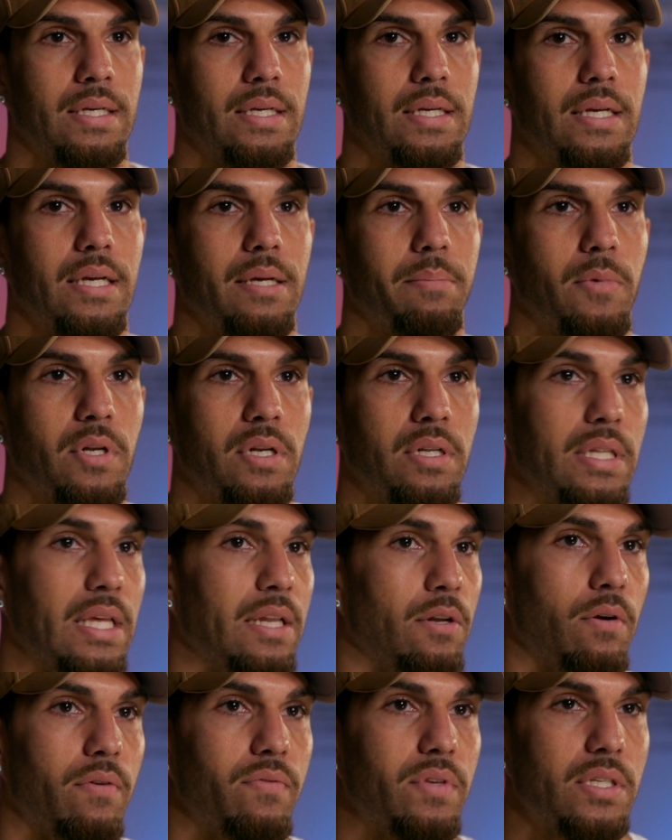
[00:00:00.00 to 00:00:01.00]
And
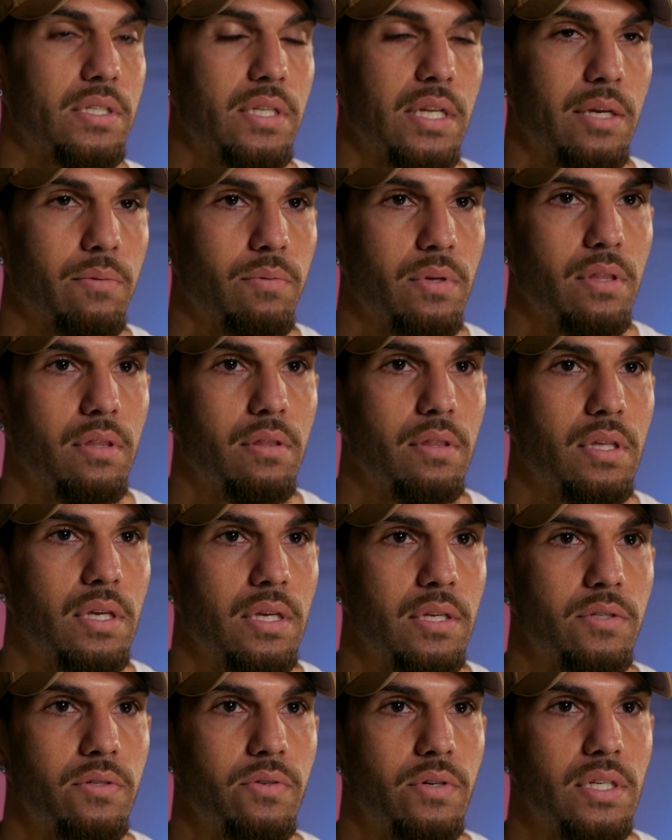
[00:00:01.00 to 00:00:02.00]
then obviously with the
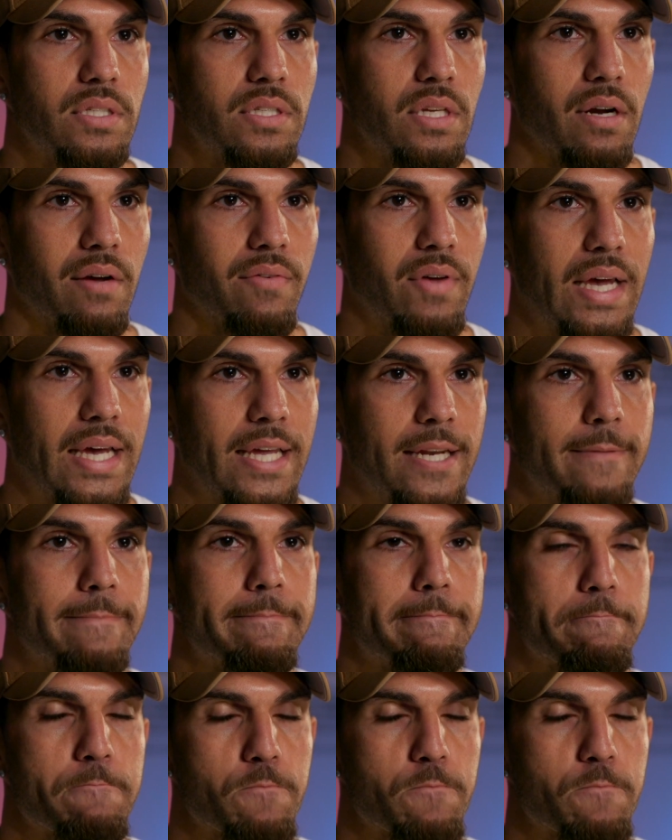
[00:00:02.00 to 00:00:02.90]
injuries that I've had